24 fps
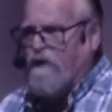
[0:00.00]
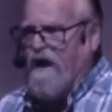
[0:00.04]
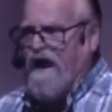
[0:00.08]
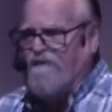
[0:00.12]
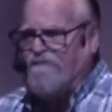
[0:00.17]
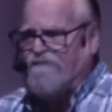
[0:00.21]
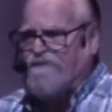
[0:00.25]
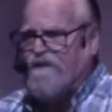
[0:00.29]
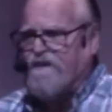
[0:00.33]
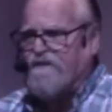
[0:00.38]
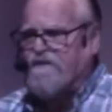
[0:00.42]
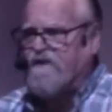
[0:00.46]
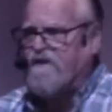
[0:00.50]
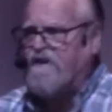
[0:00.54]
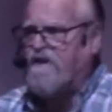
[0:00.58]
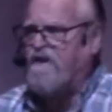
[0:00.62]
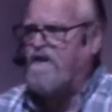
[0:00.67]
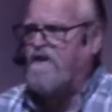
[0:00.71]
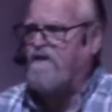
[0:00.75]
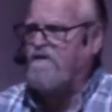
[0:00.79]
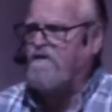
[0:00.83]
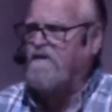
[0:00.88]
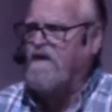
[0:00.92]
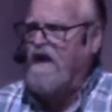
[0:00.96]
breath into
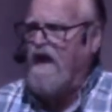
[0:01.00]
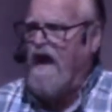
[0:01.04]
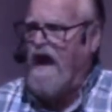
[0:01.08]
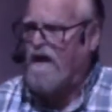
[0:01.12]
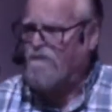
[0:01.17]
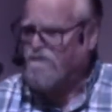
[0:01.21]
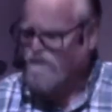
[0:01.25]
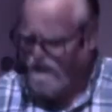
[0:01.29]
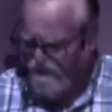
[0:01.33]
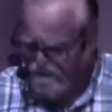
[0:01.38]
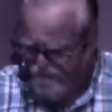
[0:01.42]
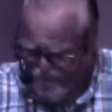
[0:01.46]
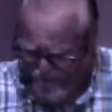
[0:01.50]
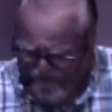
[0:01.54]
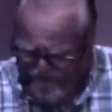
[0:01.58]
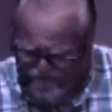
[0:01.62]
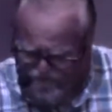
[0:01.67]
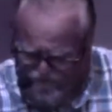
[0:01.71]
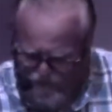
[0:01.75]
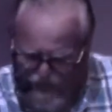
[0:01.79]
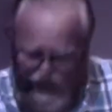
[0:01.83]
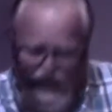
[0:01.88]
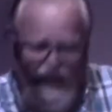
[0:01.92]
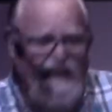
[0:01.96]
you. I'm going to breathe
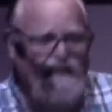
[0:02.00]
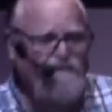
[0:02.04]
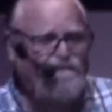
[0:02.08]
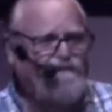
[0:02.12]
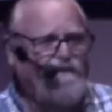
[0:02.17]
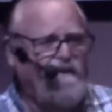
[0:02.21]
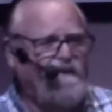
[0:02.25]
life